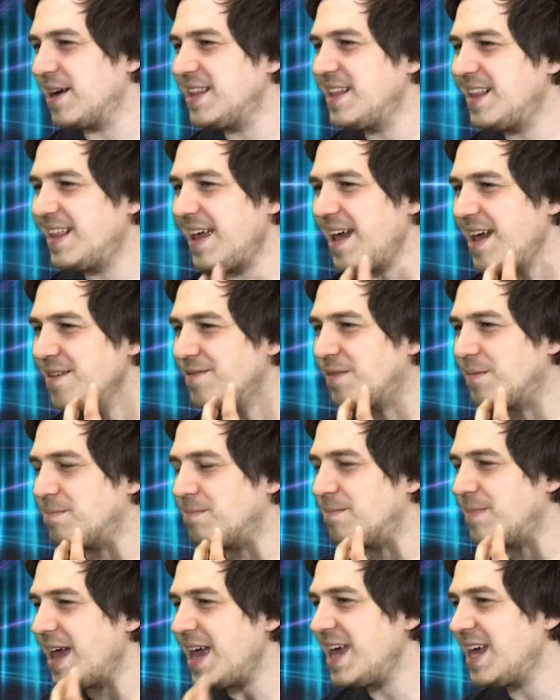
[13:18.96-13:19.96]
Why did they
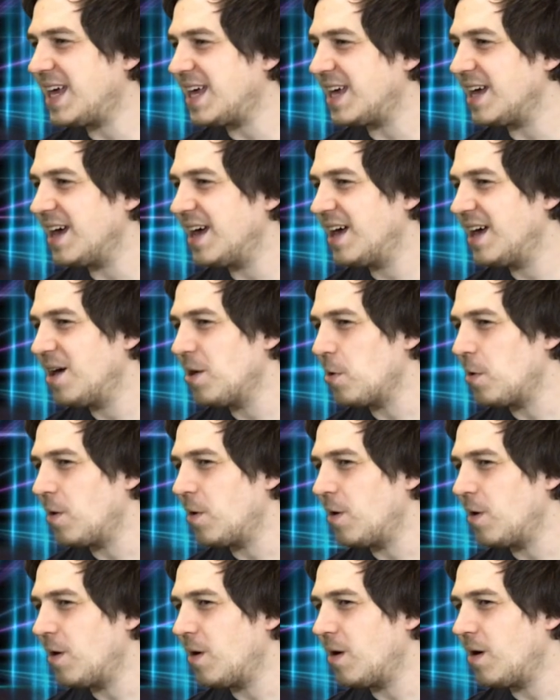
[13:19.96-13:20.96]
even make
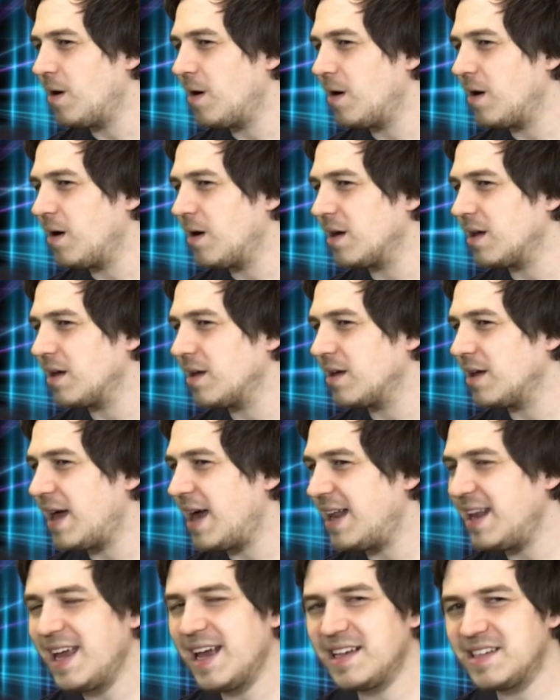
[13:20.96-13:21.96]

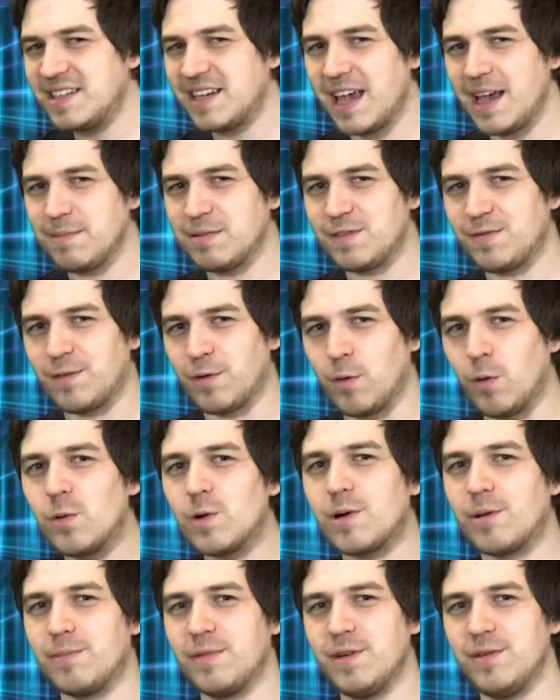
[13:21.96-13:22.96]
N E S games for
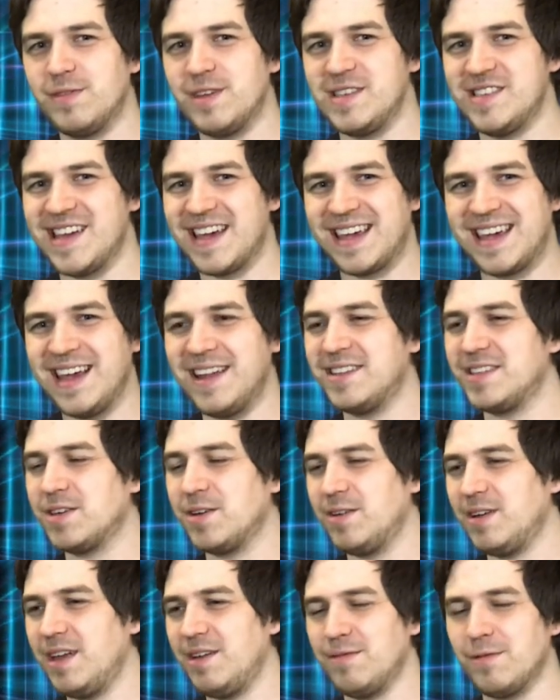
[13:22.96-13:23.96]
horror movies that kids
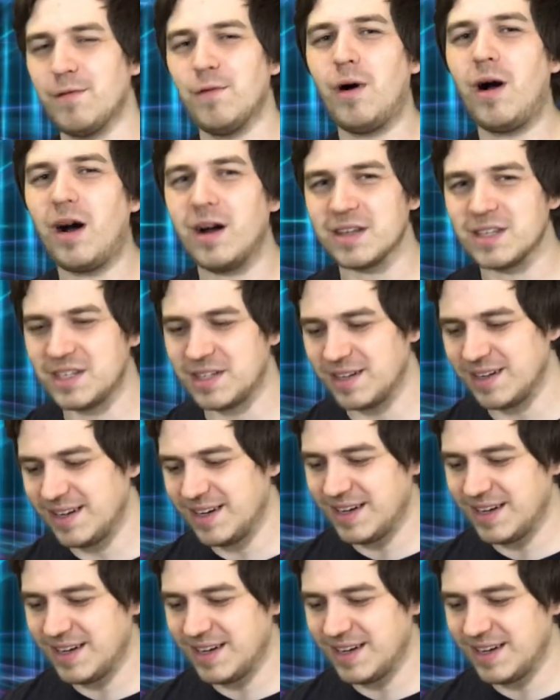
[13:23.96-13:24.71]
couldn't even watch?